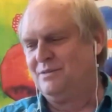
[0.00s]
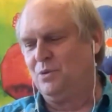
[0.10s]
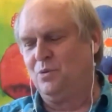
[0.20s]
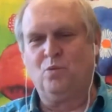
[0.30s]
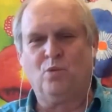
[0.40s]

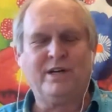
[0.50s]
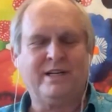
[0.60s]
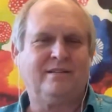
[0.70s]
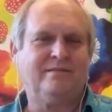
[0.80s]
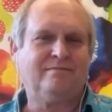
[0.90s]
what
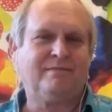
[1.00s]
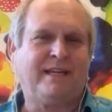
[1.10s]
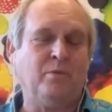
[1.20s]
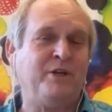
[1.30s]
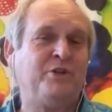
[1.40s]

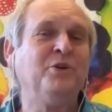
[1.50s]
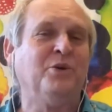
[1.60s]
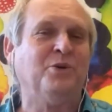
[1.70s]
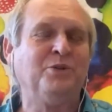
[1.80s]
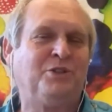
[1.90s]
can we
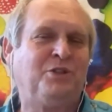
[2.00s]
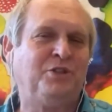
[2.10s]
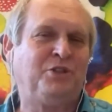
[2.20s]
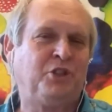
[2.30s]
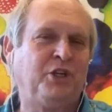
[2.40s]
do to
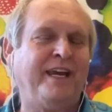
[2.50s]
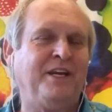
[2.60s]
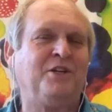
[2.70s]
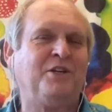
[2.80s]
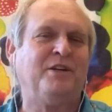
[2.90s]

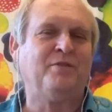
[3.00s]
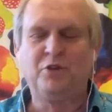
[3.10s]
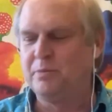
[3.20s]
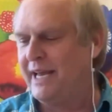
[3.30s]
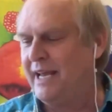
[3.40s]
change
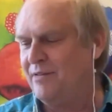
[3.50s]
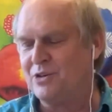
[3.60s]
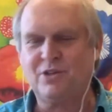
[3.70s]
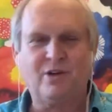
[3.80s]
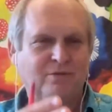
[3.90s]
individual behavior?
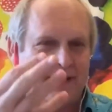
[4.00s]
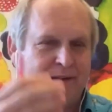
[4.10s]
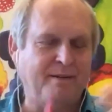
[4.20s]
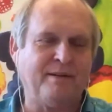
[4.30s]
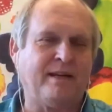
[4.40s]
So
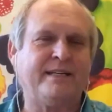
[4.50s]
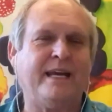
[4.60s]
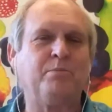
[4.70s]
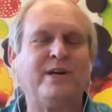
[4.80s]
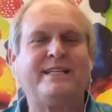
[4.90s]
like Dan
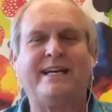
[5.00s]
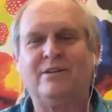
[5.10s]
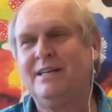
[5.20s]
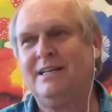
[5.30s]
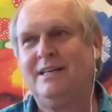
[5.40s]
points
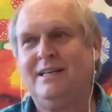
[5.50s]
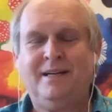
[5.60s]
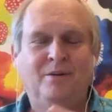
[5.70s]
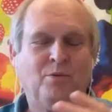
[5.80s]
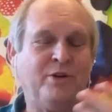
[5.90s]
out,
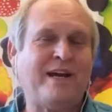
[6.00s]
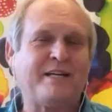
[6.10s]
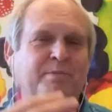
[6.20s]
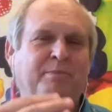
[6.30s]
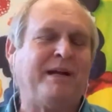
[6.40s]
when you
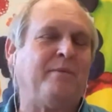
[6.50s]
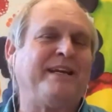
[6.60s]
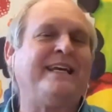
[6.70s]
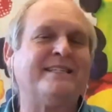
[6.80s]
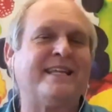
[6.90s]
ask people how many
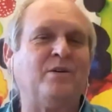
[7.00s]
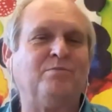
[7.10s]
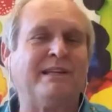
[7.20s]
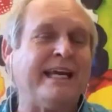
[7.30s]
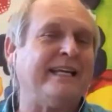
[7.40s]
kids they
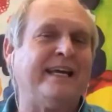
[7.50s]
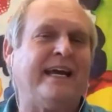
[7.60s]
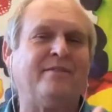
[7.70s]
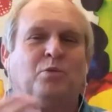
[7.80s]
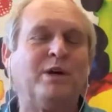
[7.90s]
plan to
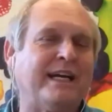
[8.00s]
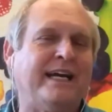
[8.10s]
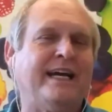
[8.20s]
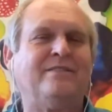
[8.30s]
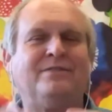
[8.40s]
have or want to
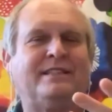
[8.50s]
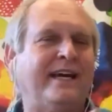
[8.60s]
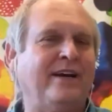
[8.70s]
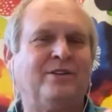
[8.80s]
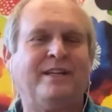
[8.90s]
have, it's
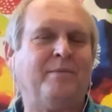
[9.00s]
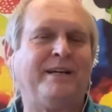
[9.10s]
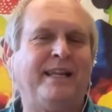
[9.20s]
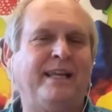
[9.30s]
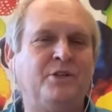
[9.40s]
higher than how many
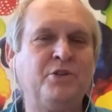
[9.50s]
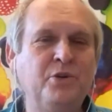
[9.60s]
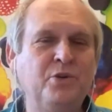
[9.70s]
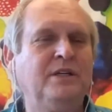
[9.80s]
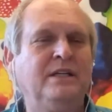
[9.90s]
they
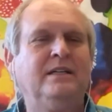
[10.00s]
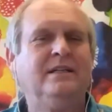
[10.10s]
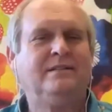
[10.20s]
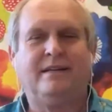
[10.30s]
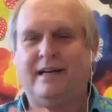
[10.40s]
do.
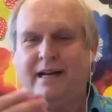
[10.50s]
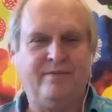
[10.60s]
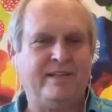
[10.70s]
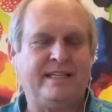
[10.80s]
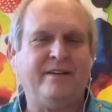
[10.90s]

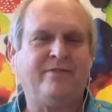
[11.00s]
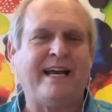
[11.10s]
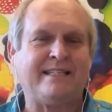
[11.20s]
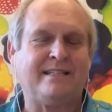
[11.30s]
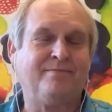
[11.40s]
Obviously, if
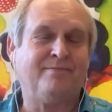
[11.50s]
that's